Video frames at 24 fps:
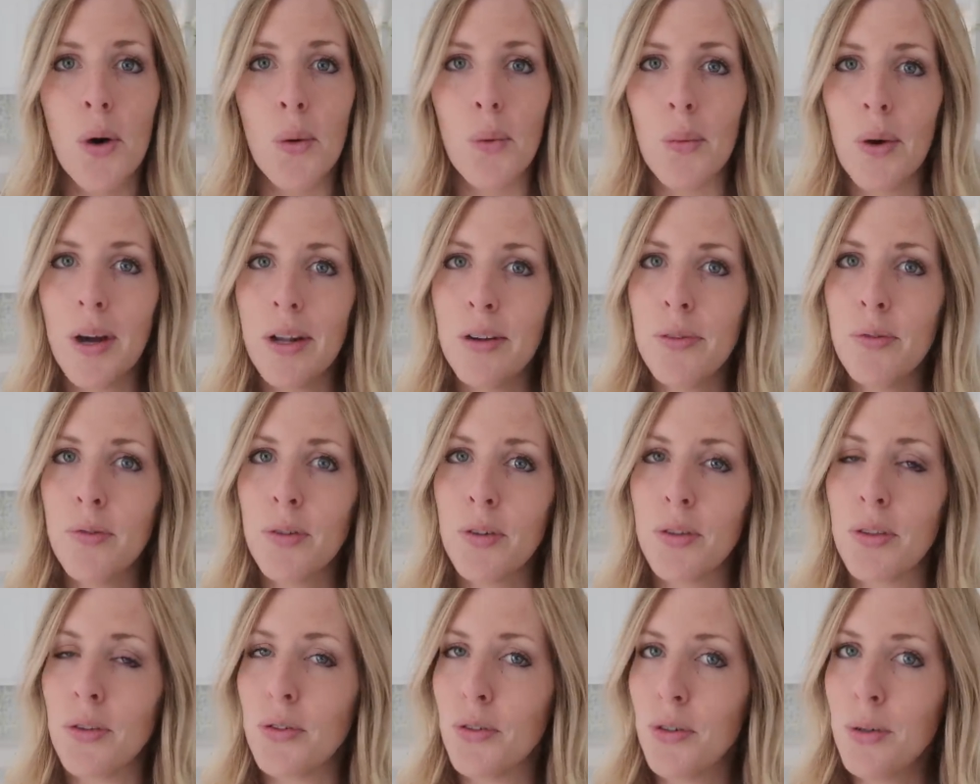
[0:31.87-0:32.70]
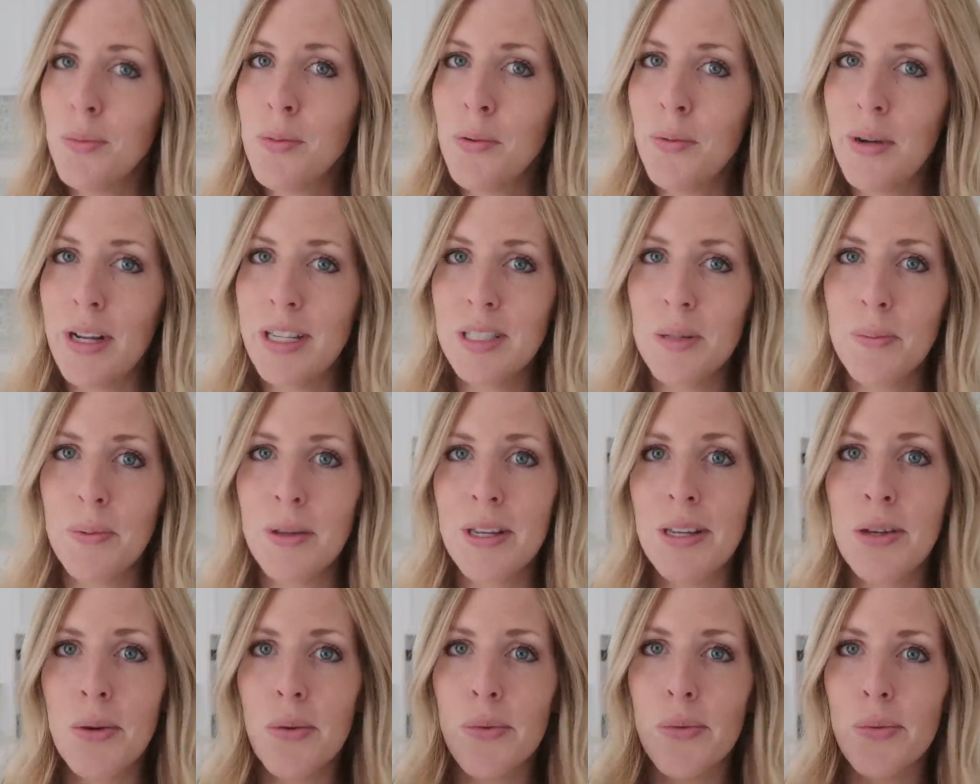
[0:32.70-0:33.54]
One for the normal
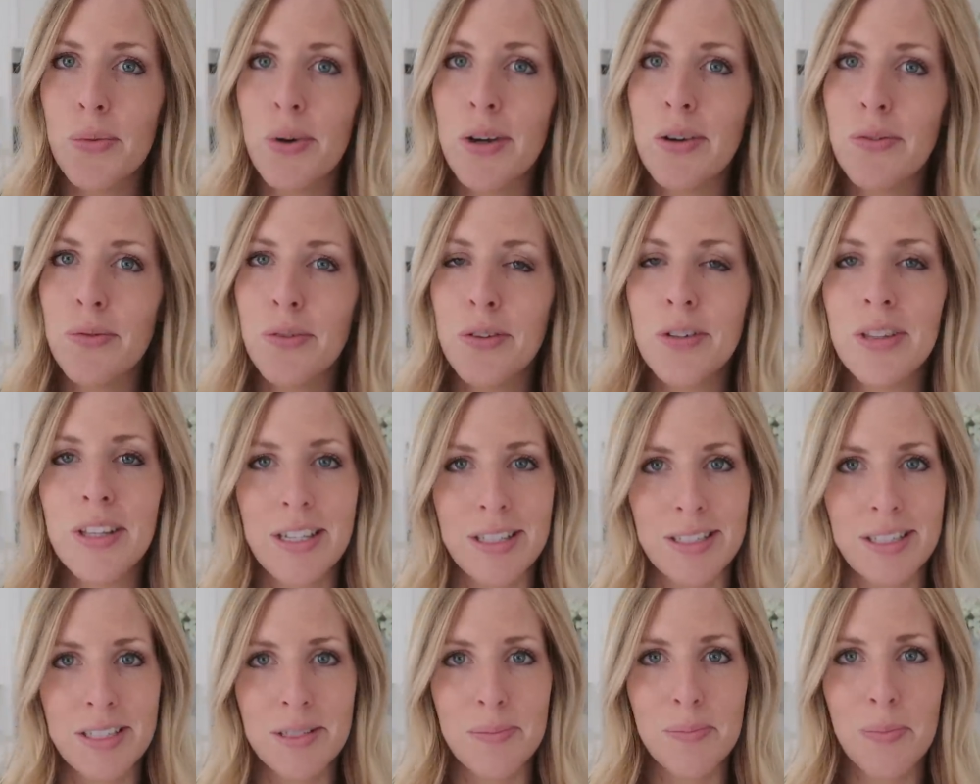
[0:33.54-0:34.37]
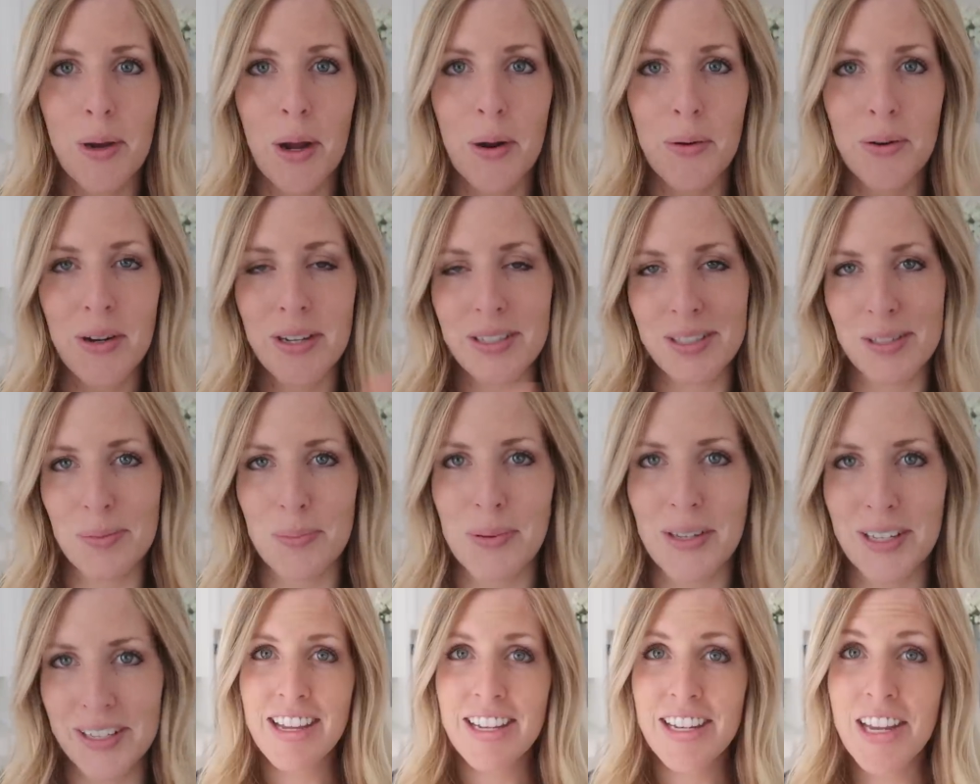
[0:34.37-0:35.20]
recipe, one for the Instant Pot
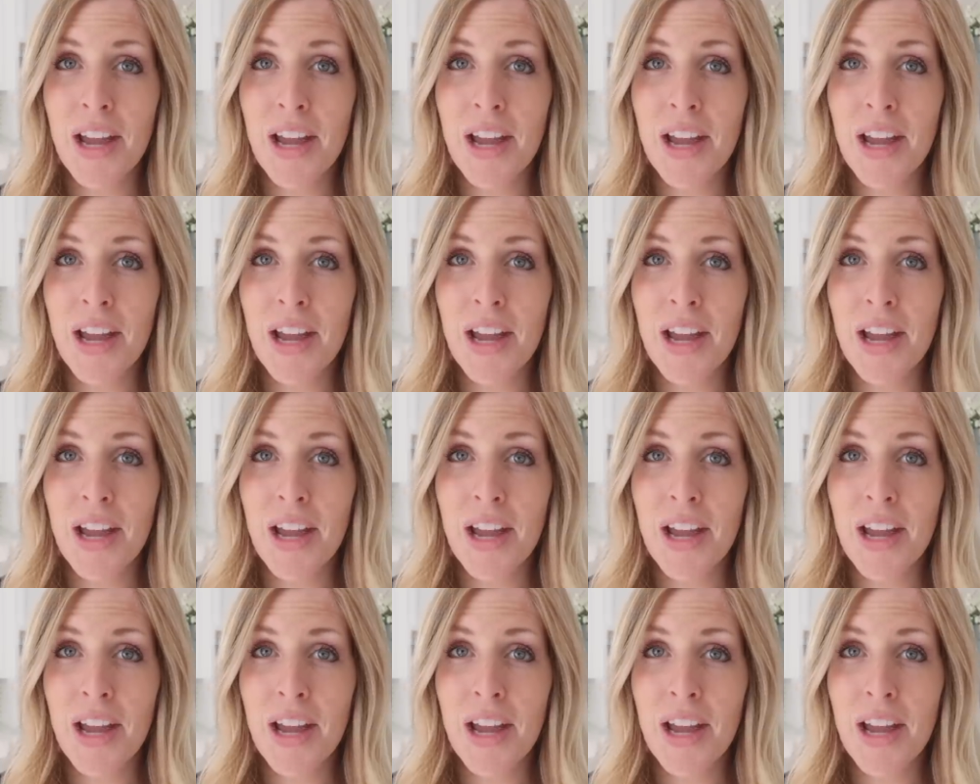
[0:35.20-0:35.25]
recipe.